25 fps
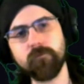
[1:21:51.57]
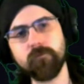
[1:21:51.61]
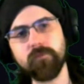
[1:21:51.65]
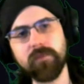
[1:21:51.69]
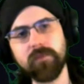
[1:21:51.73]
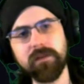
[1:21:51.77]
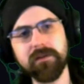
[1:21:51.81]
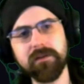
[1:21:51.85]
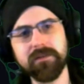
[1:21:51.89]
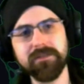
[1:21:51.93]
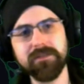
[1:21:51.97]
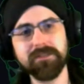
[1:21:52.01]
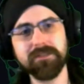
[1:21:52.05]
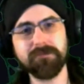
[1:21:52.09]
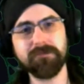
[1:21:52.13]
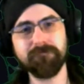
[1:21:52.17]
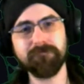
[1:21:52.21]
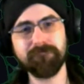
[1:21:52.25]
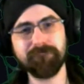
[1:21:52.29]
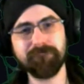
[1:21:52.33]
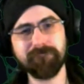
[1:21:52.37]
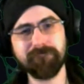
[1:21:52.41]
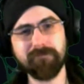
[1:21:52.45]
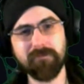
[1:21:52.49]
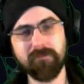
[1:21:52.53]
Because
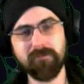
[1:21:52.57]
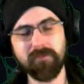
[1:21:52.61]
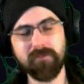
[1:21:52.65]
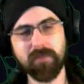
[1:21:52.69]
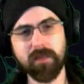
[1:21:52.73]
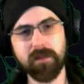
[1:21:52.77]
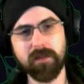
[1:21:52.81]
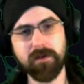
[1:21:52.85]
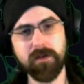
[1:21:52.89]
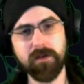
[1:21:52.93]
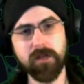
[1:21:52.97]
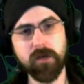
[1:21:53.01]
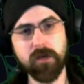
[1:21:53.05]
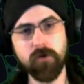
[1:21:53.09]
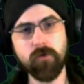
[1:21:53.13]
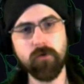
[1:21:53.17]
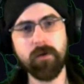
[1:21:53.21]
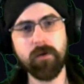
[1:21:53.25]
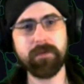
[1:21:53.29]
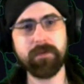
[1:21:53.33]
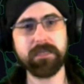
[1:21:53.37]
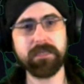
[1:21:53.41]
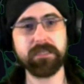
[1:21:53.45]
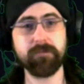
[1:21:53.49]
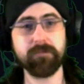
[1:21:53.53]
nowhere
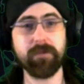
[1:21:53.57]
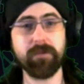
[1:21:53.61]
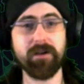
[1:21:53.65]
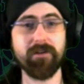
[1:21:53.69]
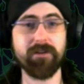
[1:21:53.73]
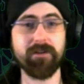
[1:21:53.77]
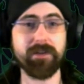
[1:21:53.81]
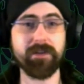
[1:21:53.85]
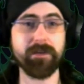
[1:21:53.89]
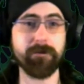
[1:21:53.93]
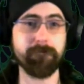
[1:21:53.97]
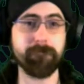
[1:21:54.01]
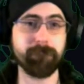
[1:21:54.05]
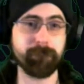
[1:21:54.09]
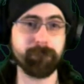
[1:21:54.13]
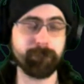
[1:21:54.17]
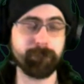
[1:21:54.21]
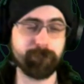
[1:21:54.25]
but America